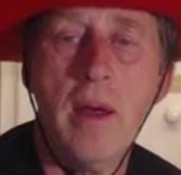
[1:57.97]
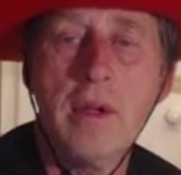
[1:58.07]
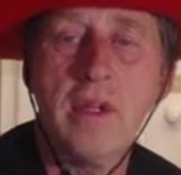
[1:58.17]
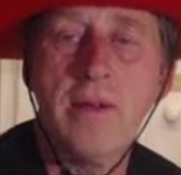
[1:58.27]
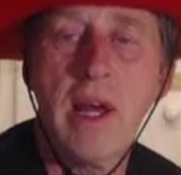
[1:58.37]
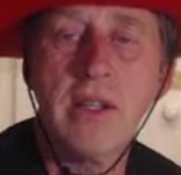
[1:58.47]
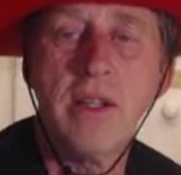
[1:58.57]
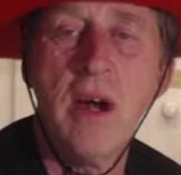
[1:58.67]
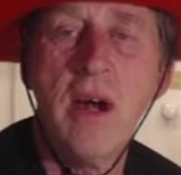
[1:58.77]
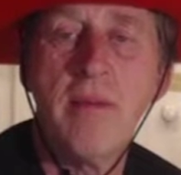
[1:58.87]
bishop takes
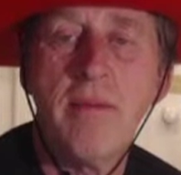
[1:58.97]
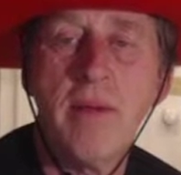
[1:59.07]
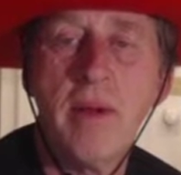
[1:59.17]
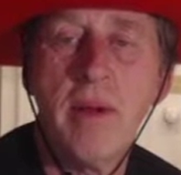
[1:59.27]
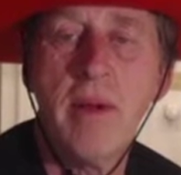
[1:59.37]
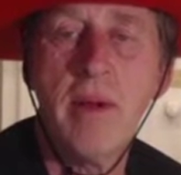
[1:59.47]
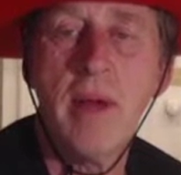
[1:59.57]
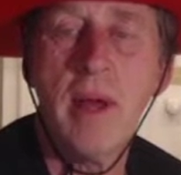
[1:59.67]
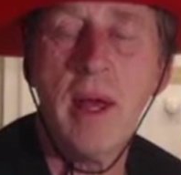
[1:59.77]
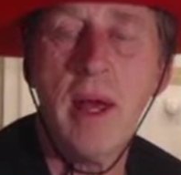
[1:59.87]
knight,
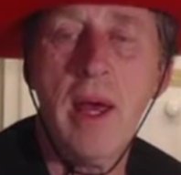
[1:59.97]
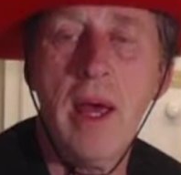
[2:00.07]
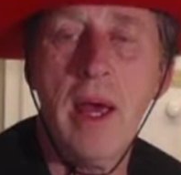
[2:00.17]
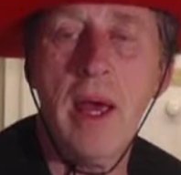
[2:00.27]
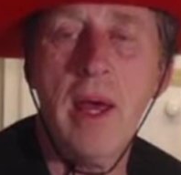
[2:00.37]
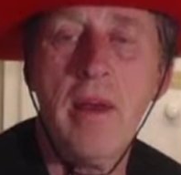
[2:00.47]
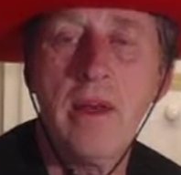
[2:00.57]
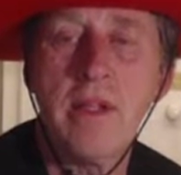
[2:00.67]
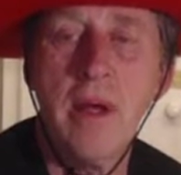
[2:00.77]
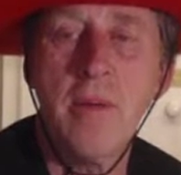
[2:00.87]
and
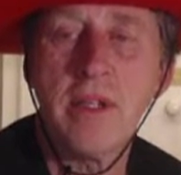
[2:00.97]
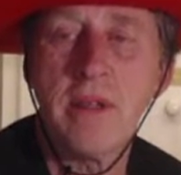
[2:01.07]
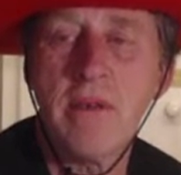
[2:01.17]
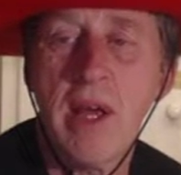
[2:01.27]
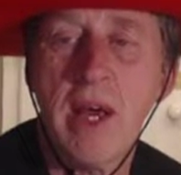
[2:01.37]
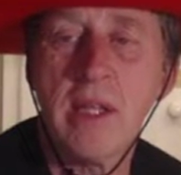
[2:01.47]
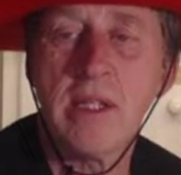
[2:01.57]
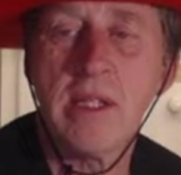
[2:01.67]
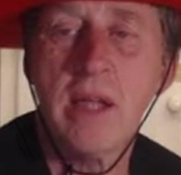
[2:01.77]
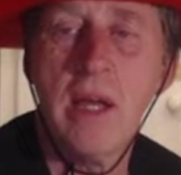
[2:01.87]
there's no bishop
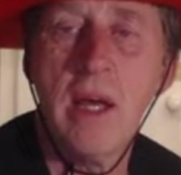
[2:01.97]
takes